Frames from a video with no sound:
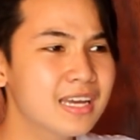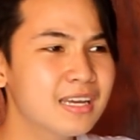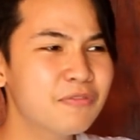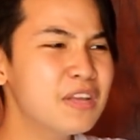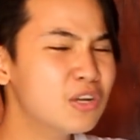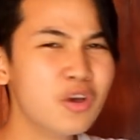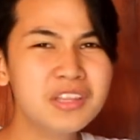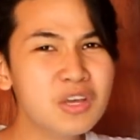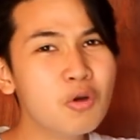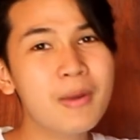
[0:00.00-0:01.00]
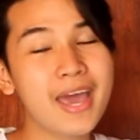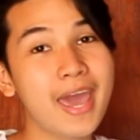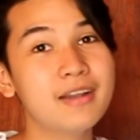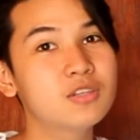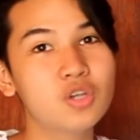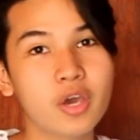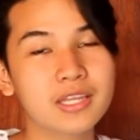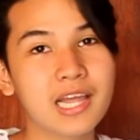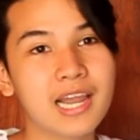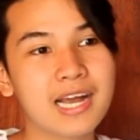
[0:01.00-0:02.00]
feel ko hindi ko
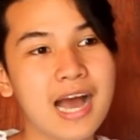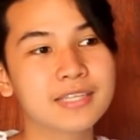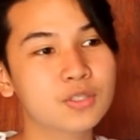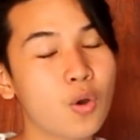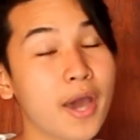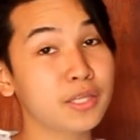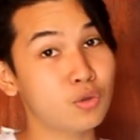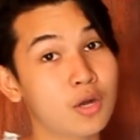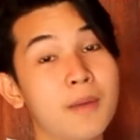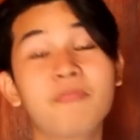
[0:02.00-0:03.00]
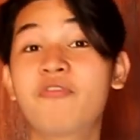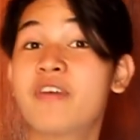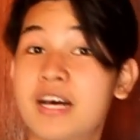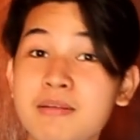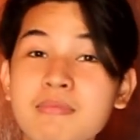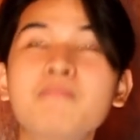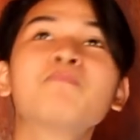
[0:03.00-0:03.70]
ma-enjoy talaga. So I took up film.